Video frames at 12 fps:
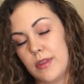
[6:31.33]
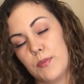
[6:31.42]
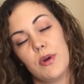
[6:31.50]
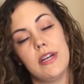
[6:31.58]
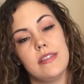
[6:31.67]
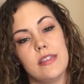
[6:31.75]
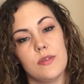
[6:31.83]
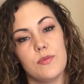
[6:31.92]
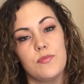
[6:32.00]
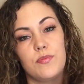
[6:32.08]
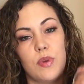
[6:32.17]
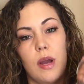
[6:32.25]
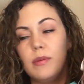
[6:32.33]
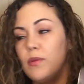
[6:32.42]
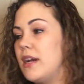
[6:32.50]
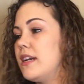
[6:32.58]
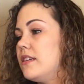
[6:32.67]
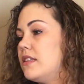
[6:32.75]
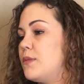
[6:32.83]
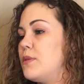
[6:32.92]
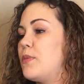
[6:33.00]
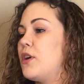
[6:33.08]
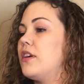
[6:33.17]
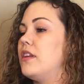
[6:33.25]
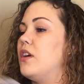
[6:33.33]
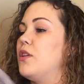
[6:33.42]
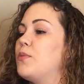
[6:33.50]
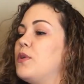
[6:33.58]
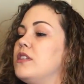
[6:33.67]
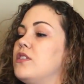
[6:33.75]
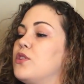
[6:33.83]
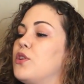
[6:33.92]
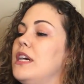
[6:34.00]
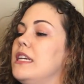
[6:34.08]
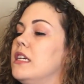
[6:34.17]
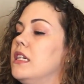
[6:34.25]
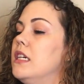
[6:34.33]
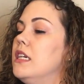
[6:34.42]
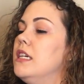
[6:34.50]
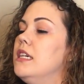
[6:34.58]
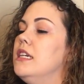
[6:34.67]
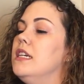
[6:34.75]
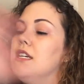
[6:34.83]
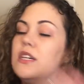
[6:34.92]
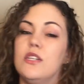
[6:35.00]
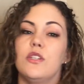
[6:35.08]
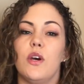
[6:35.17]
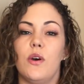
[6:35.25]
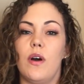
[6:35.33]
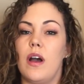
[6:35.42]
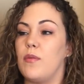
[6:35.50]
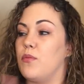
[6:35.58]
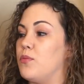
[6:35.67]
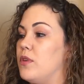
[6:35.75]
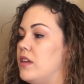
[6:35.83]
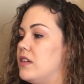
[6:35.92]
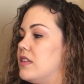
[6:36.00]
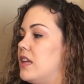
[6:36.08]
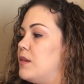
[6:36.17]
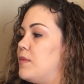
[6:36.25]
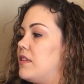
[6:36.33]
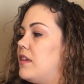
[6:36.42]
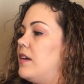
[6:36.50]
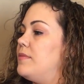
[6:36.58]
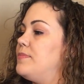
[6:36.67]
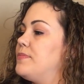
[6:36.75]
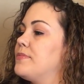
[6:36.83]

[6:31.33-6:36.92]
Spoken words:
the price is probably right because it's Emery Park and all the prices are great. So I'm really excited about that.